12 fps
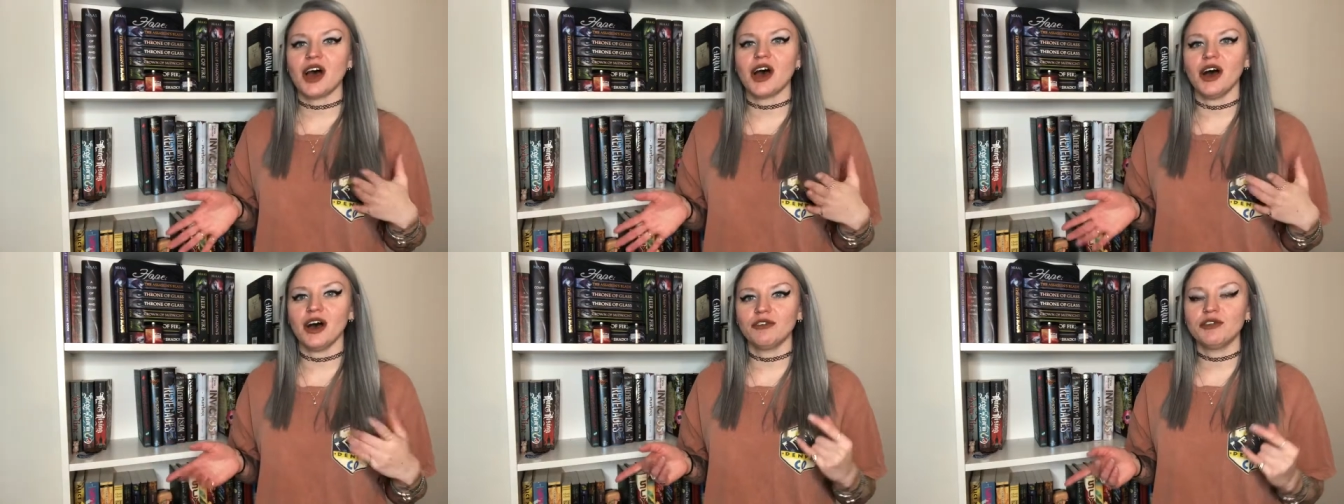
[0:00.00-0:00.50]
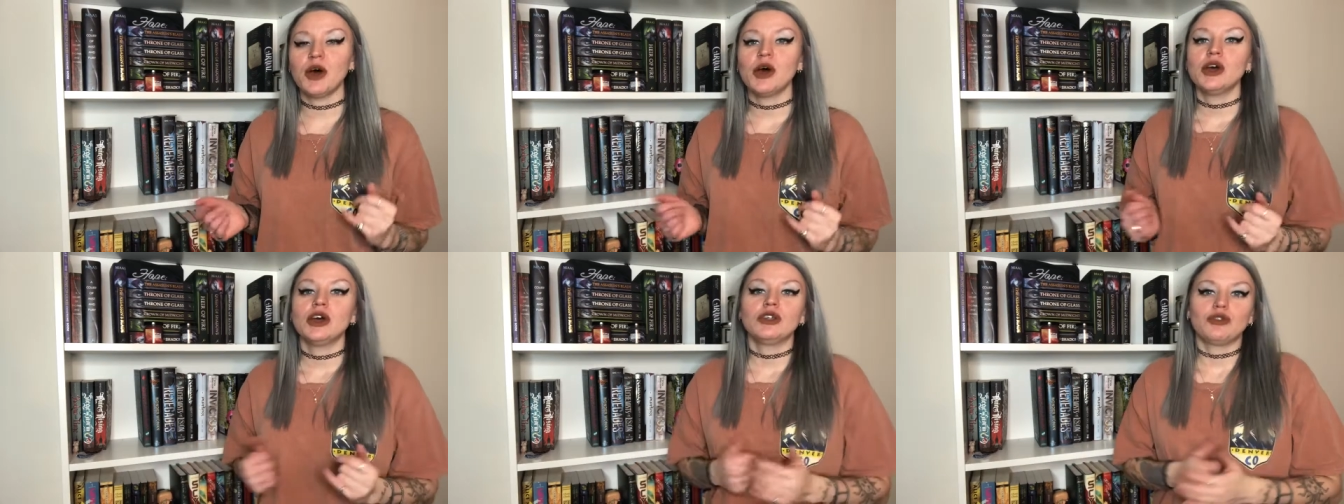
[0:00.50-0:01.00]
of
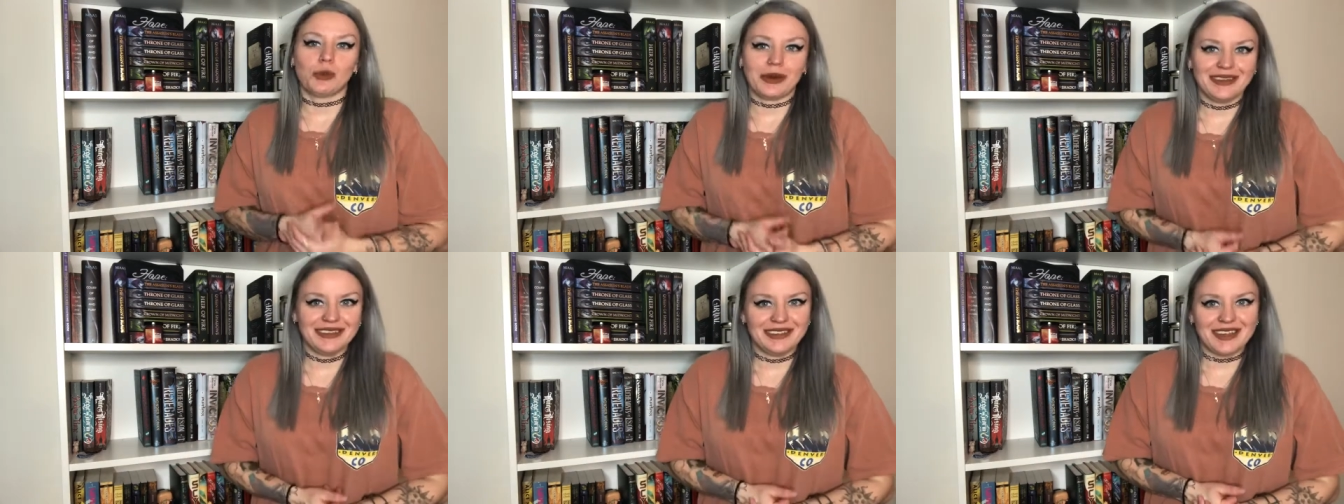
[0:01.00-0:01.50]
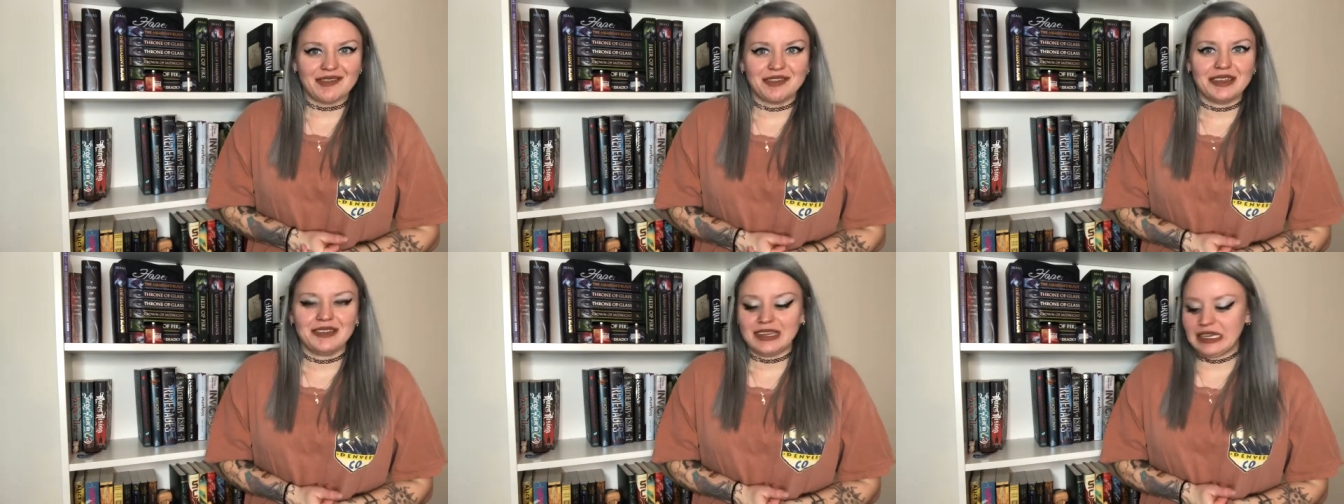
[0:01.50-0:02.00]

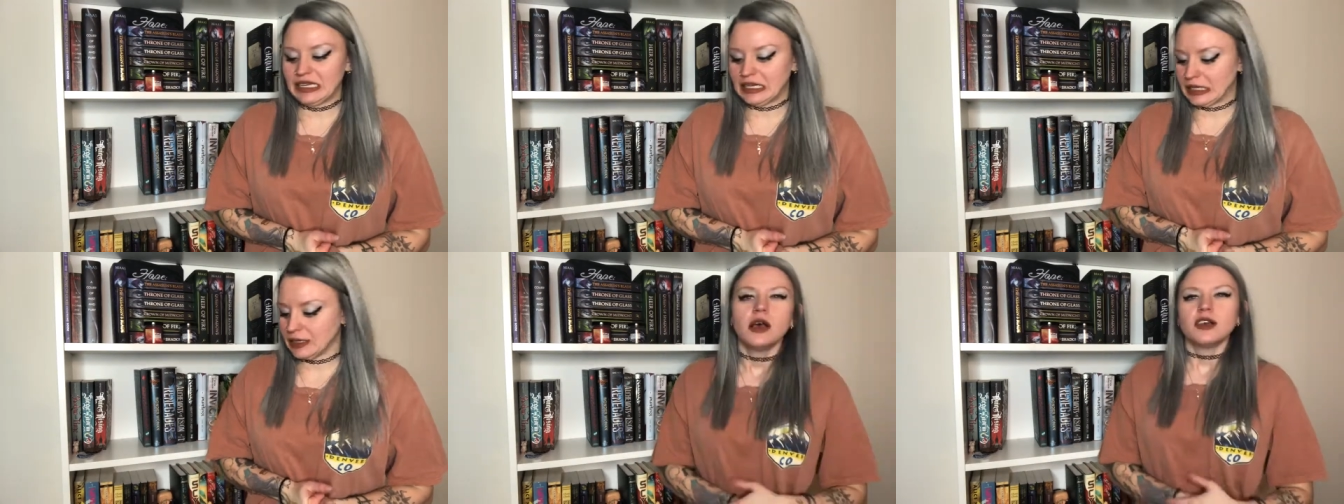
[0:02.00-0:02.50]
2017.